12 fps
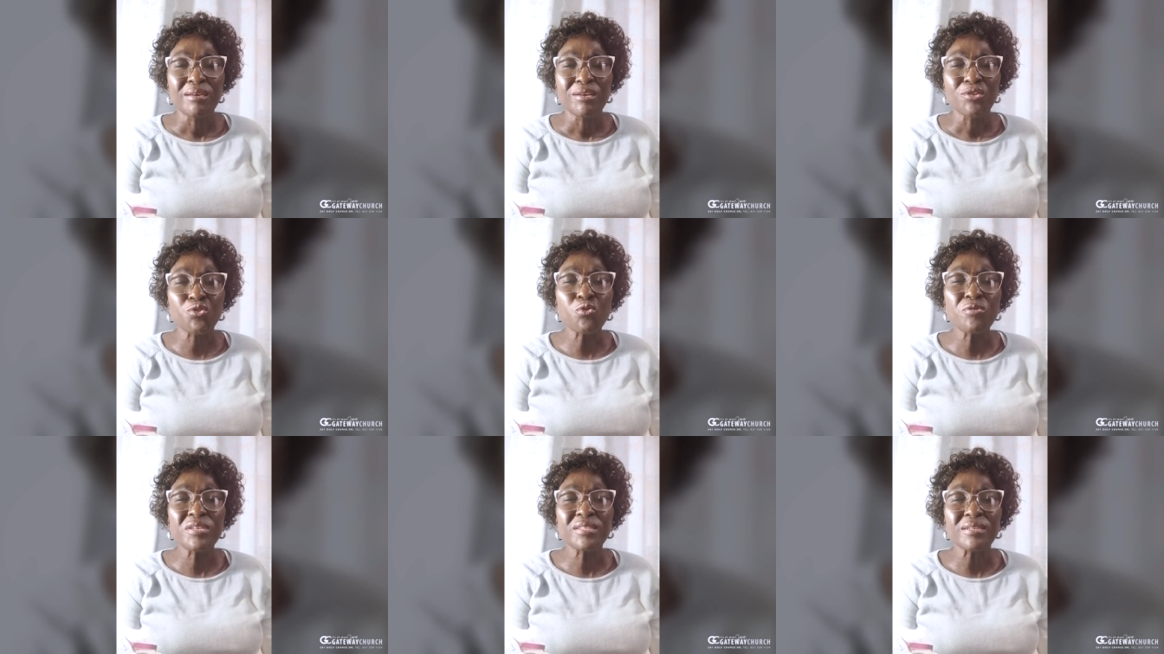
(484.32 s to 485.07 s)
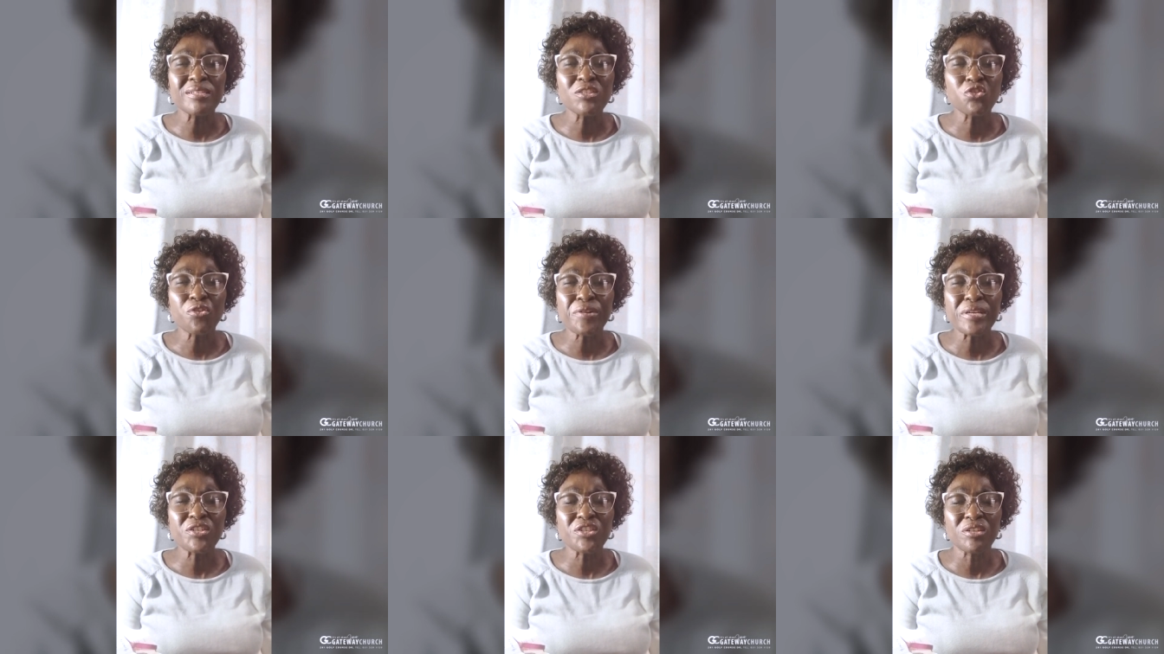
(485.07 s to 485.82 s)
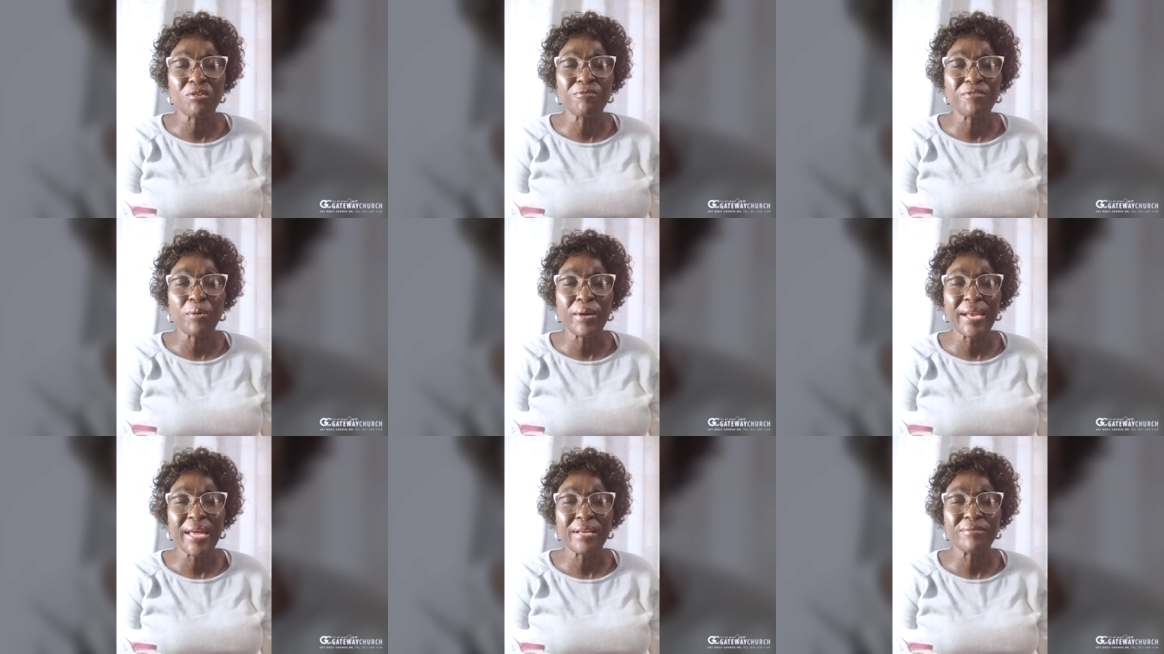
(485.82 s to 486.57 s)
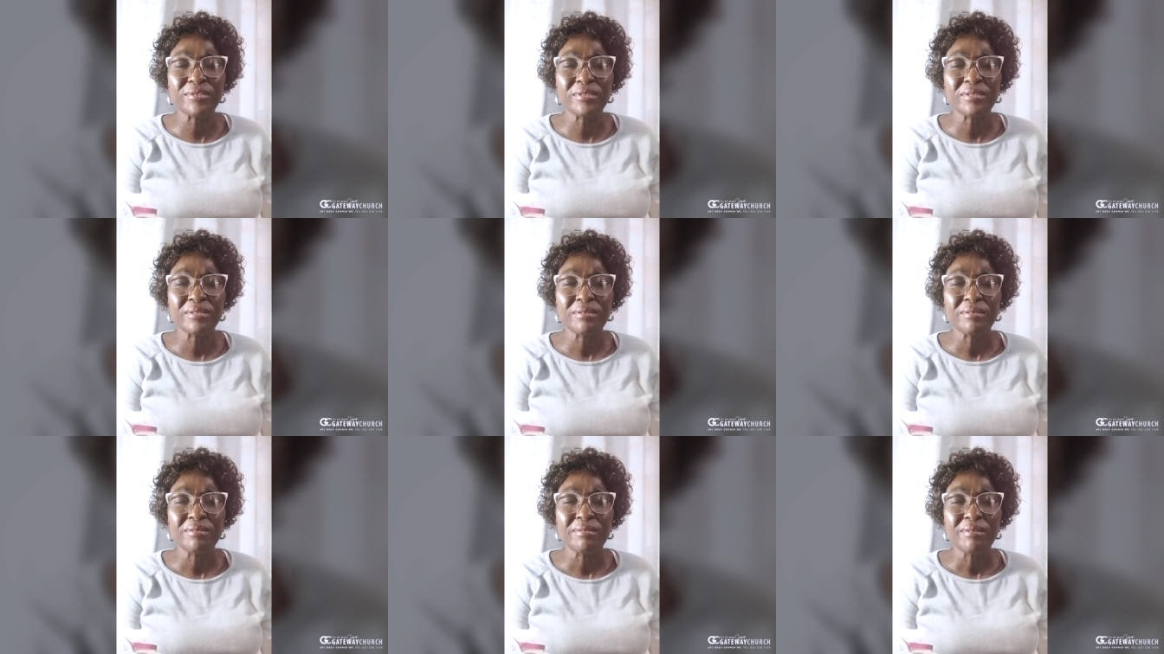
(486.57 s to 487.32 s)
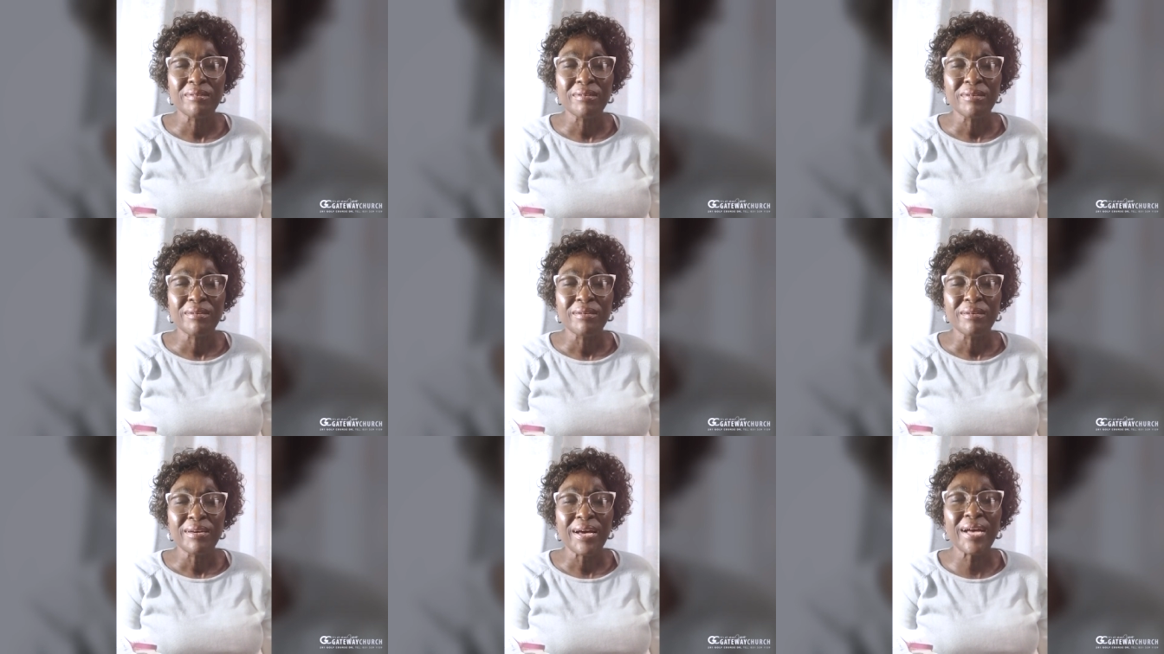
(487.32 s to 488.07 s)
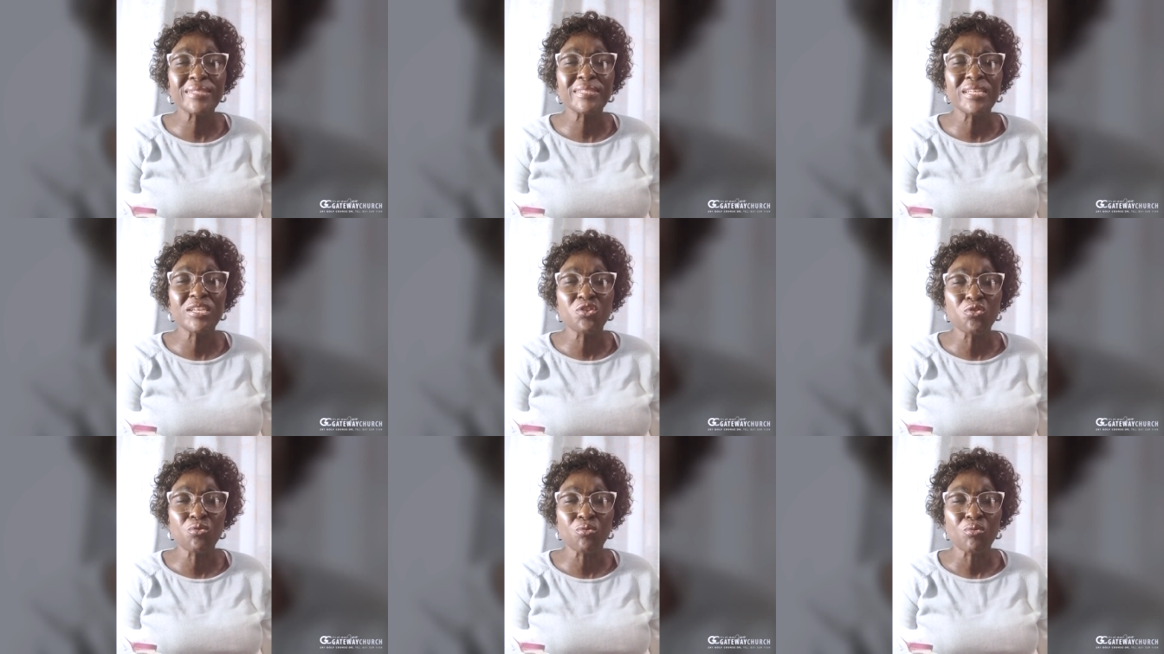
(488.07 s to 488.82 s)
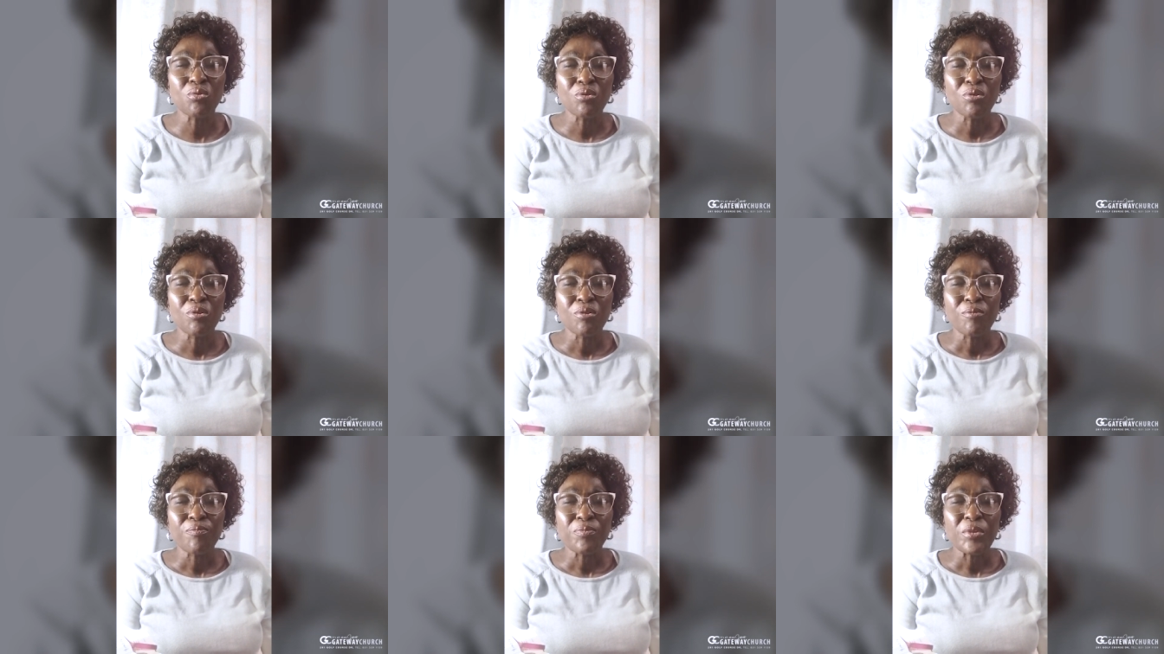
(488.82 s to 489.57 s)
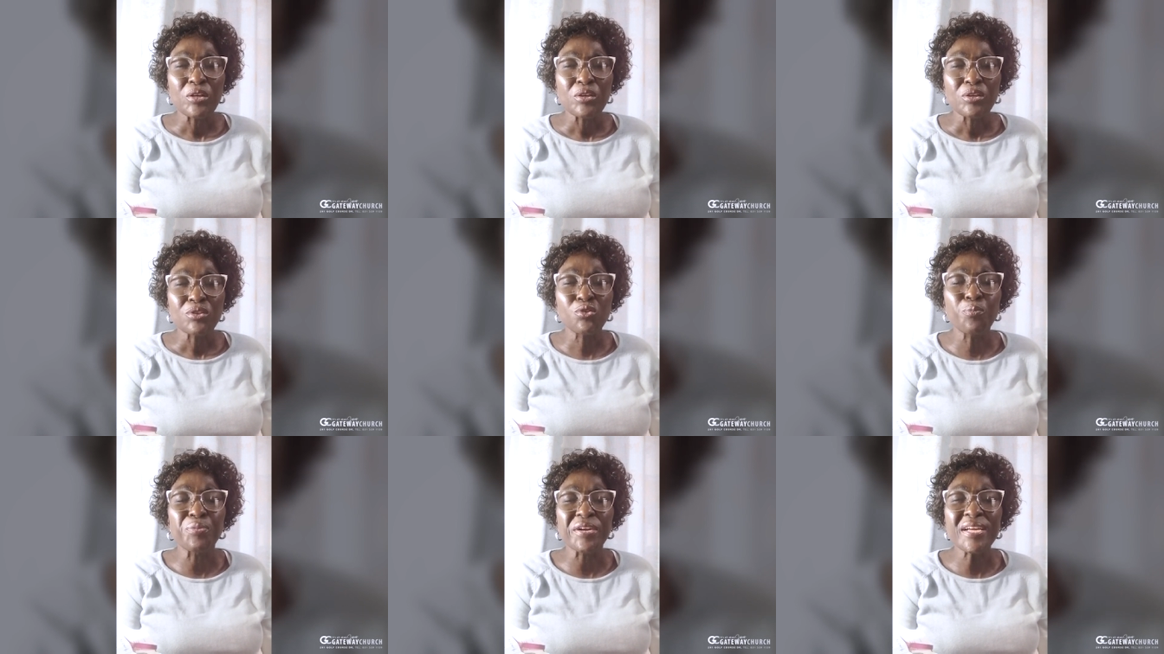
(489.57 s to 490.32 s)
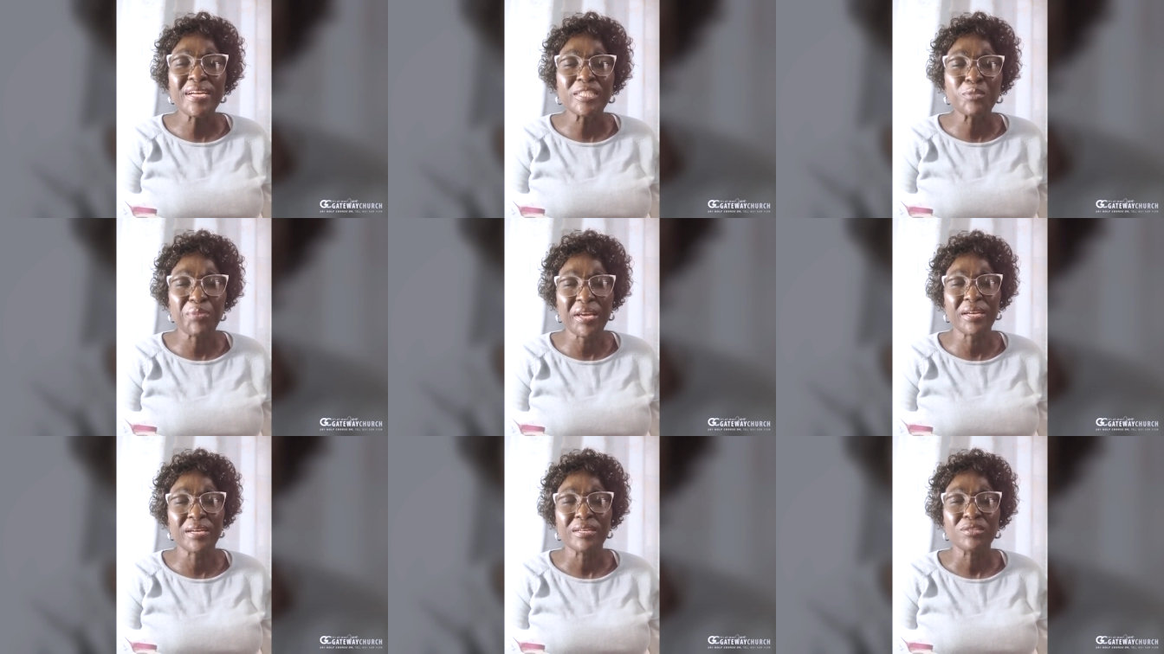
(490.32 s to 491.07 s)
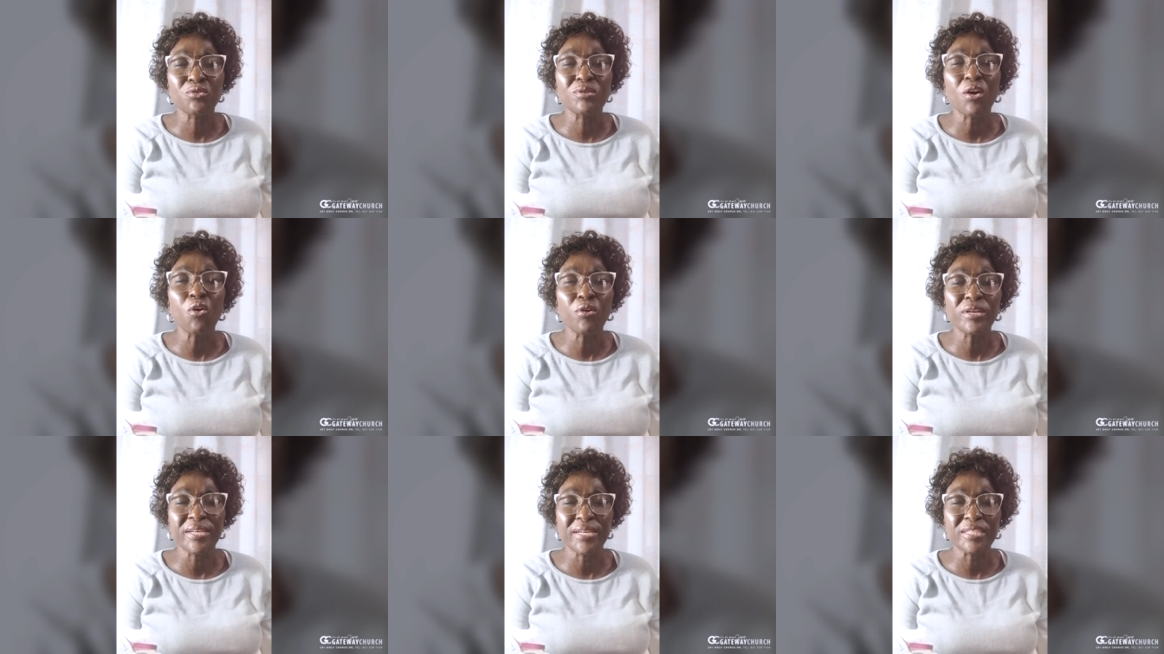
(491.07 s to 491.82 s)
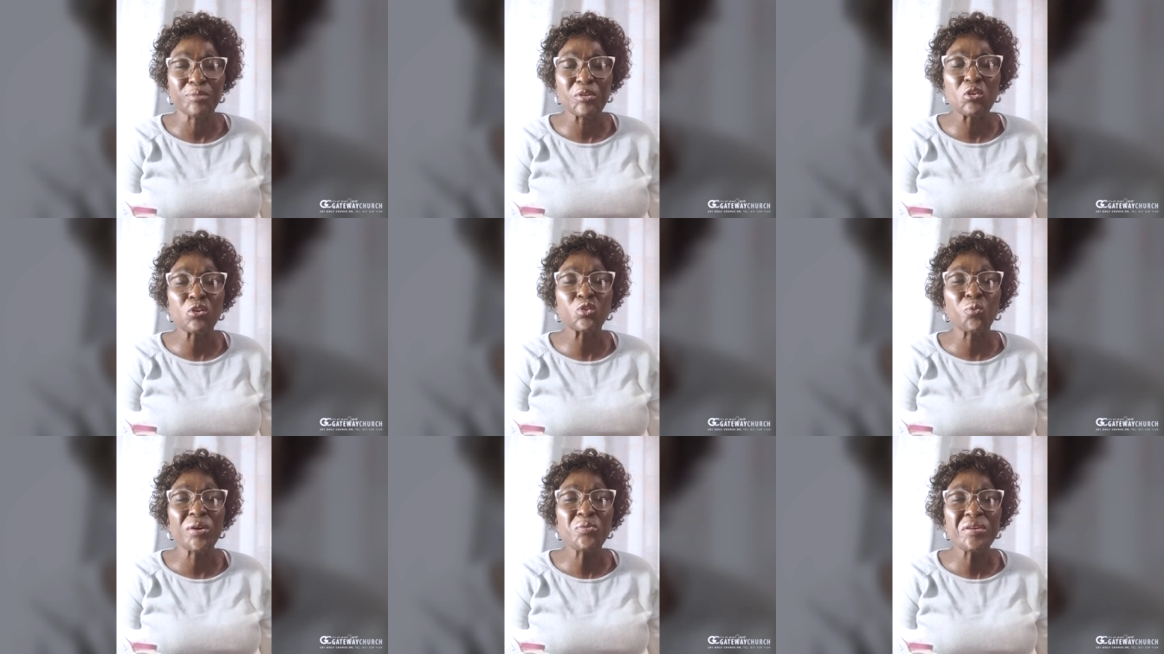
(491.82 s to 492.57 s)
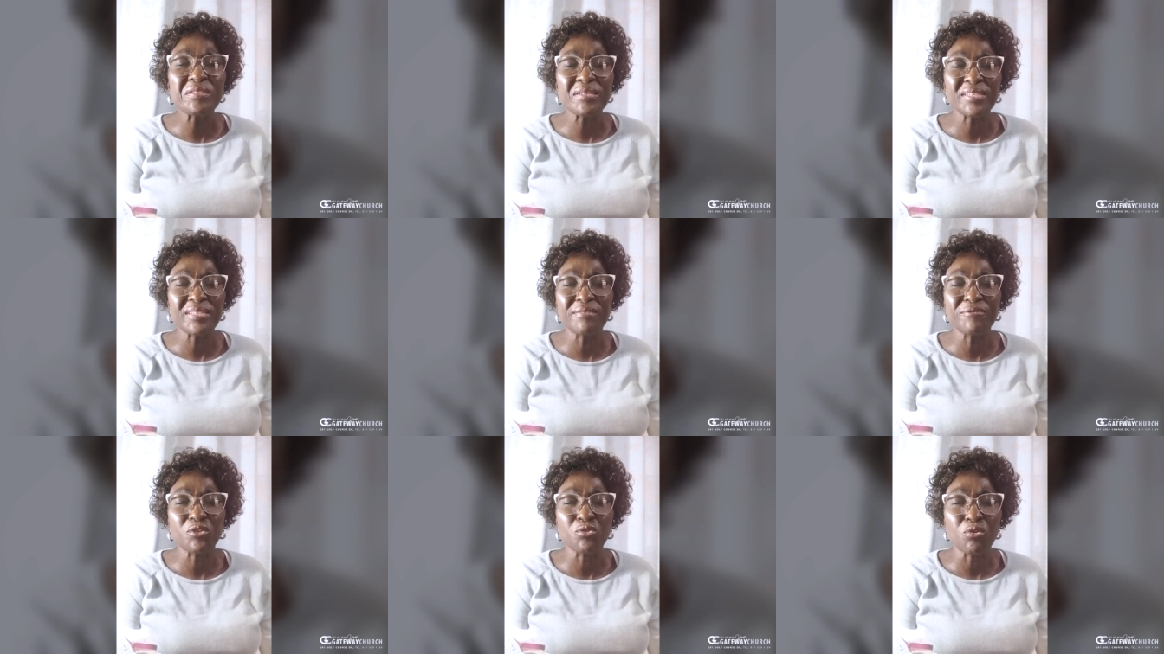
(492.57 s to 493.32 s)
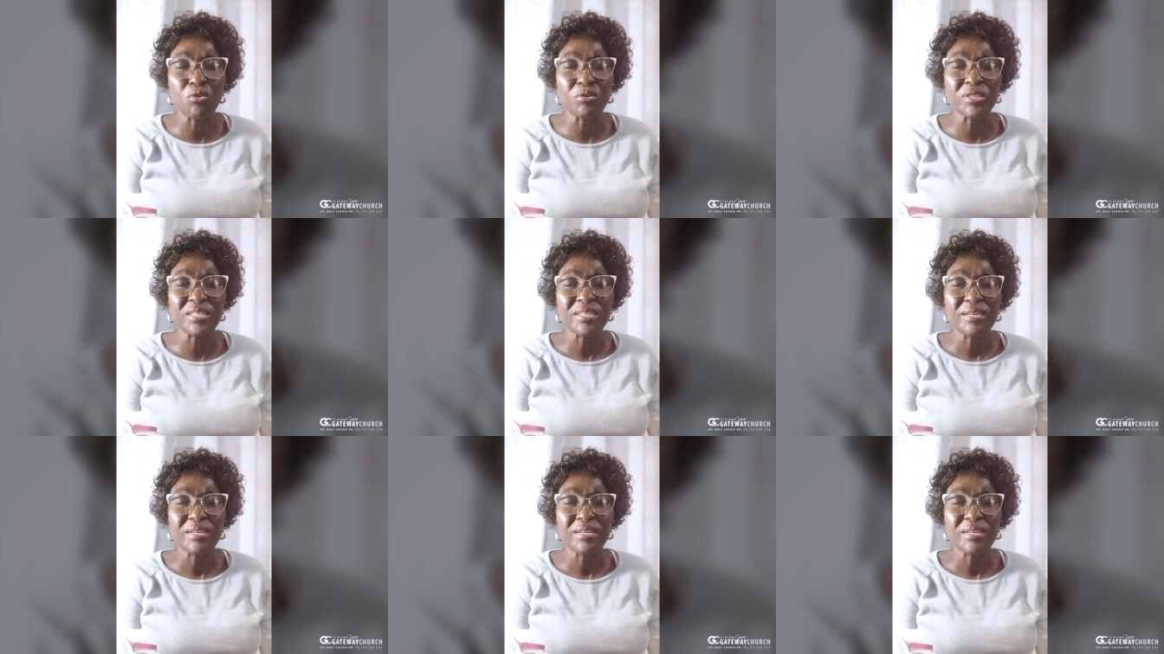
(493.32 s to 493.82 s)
through this restoration of our lives, asking you to bring us back to the holiness because when we received you, Lord,